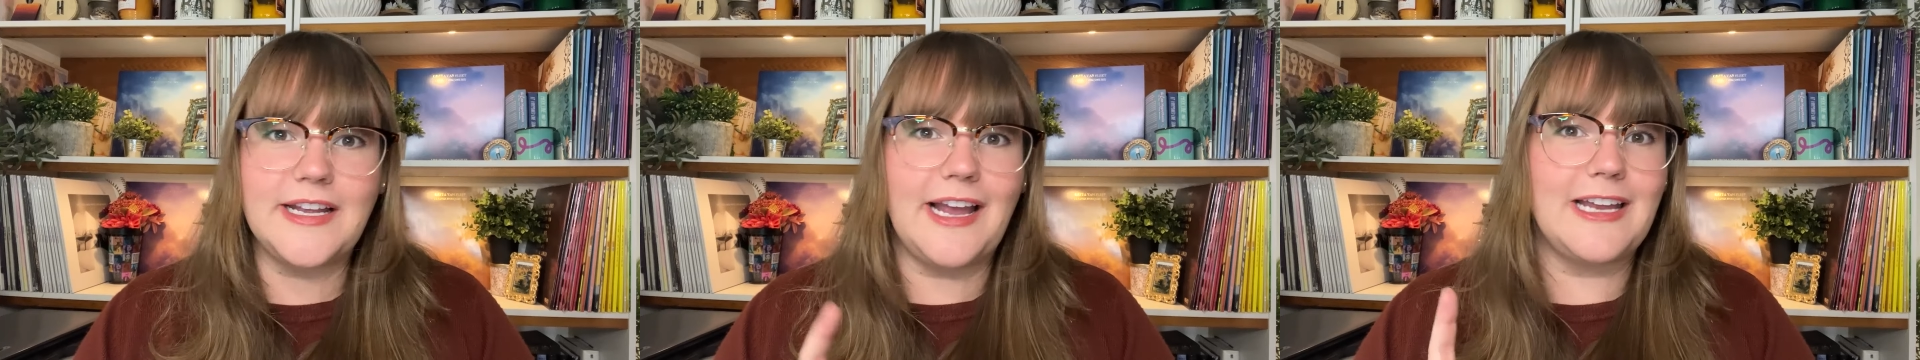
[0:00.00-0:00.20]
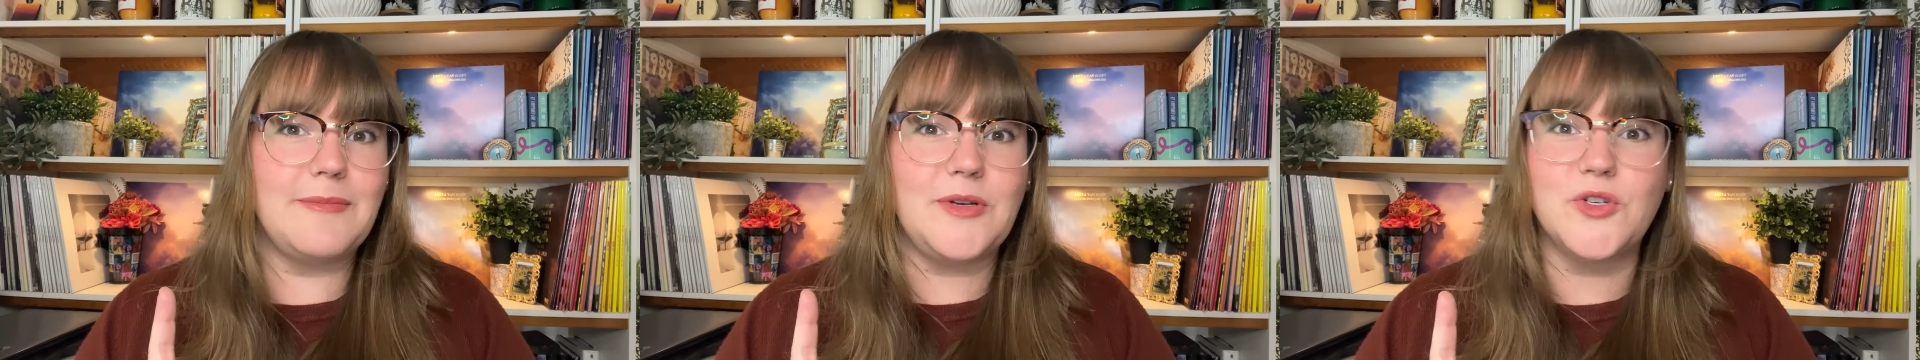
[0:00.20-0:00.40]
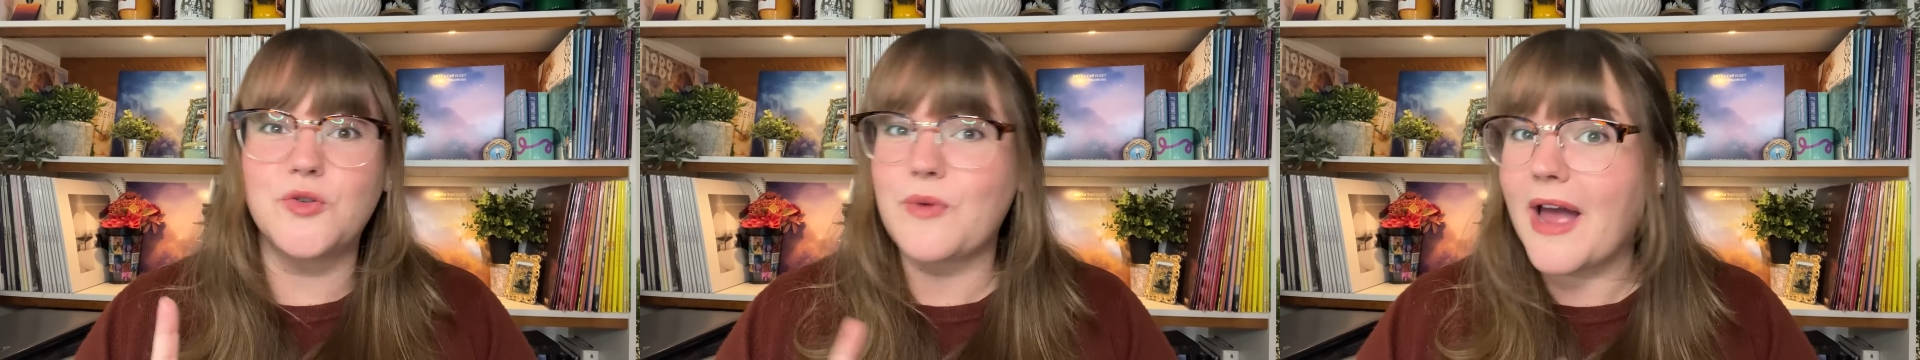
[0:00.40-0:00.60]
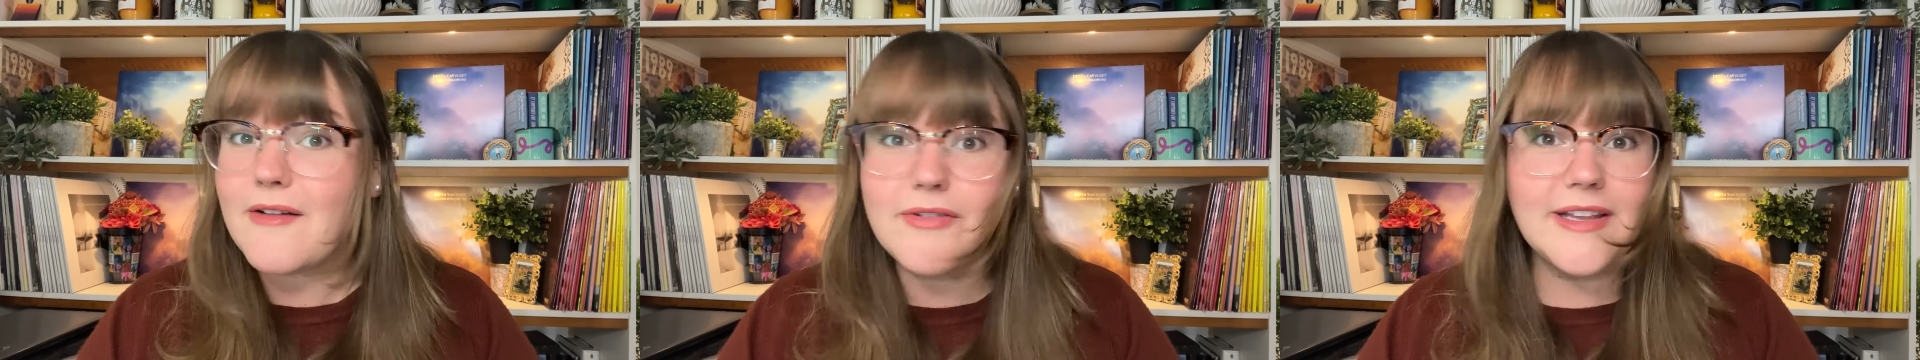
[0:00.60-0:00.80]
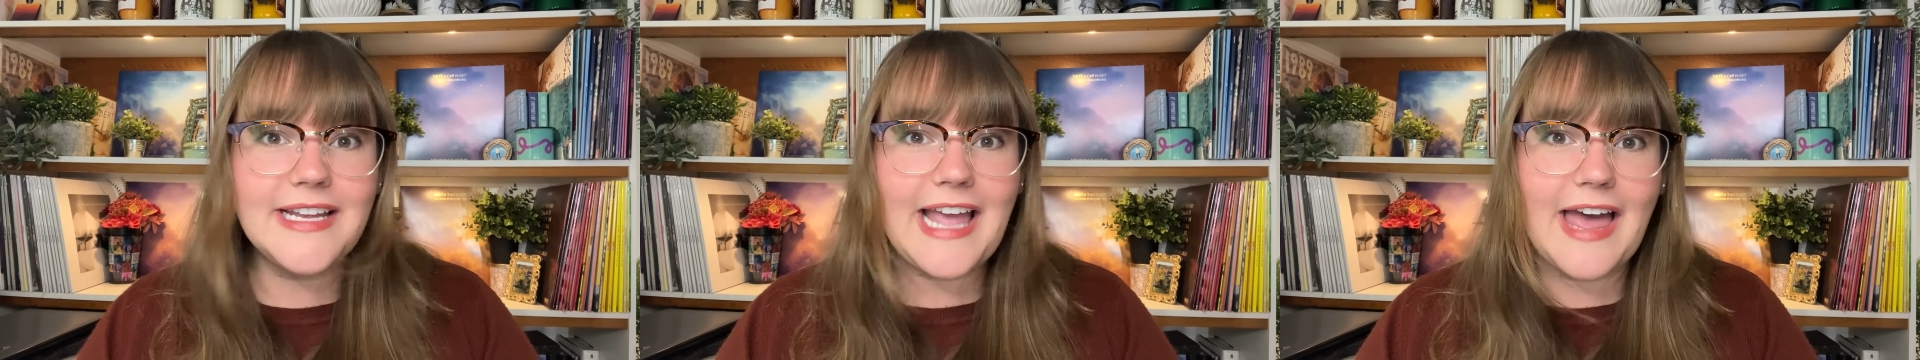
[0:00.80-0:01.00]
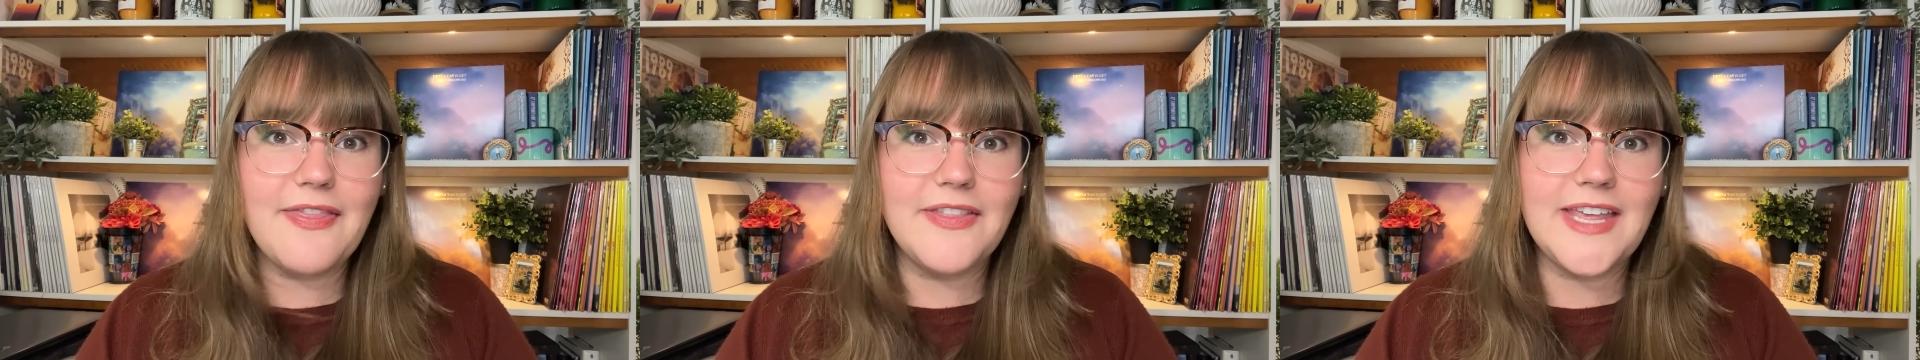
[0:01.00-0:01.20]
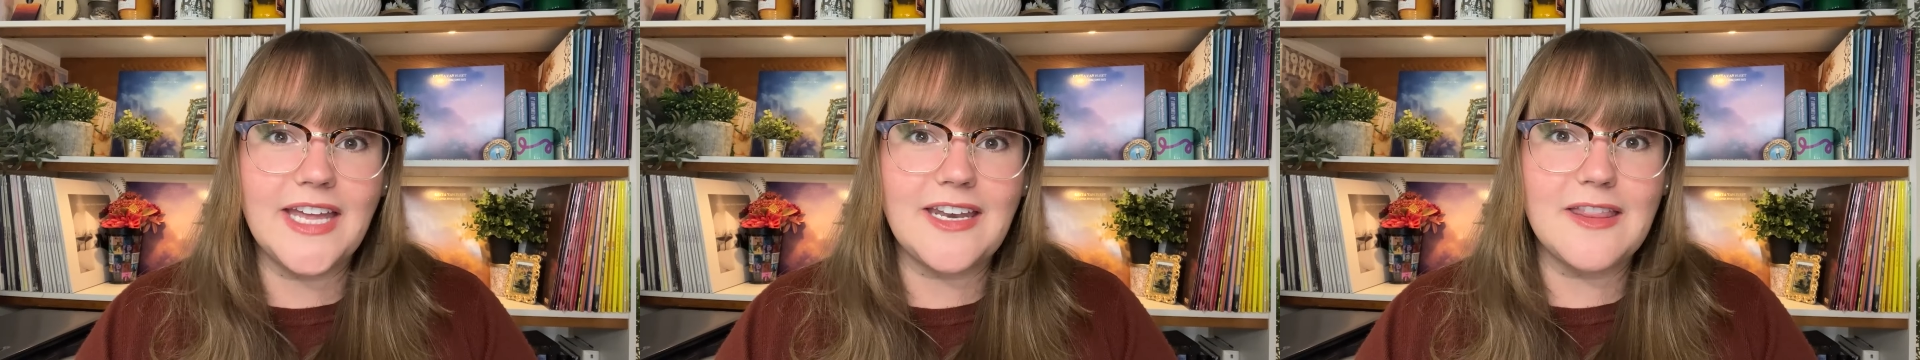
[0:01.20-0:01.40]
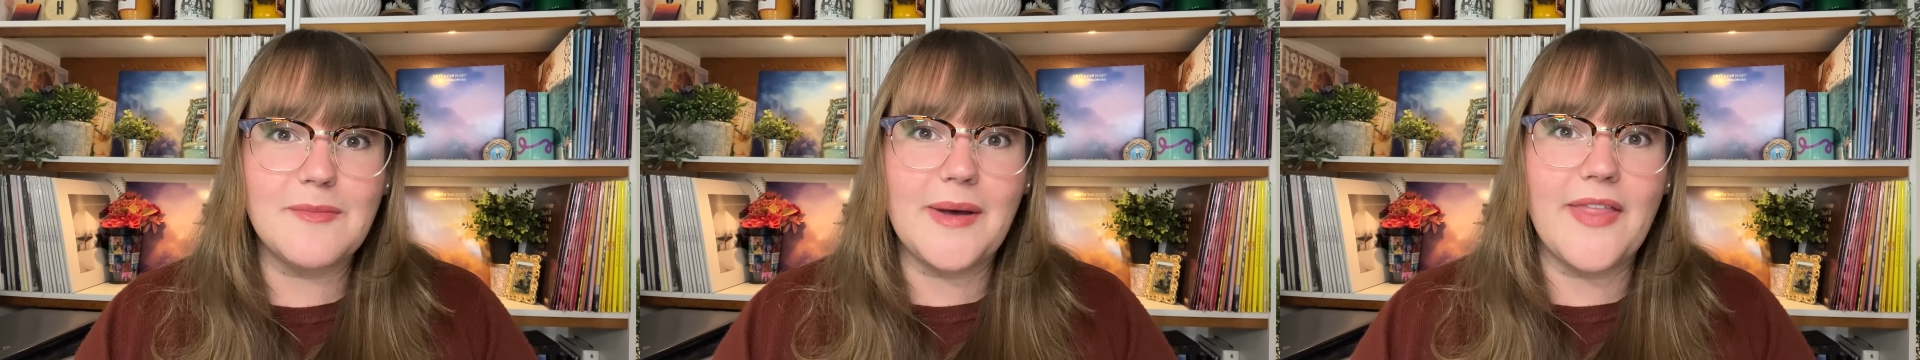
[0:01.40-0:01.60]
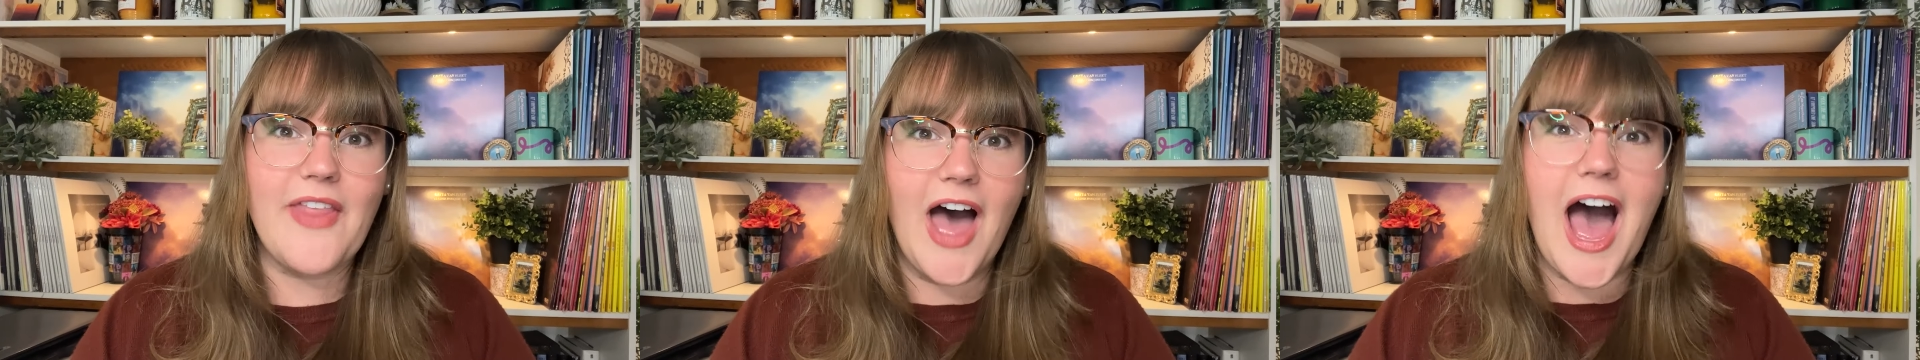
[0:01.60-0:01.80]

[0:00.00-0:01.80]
I'm going to be traveling at the end of the month.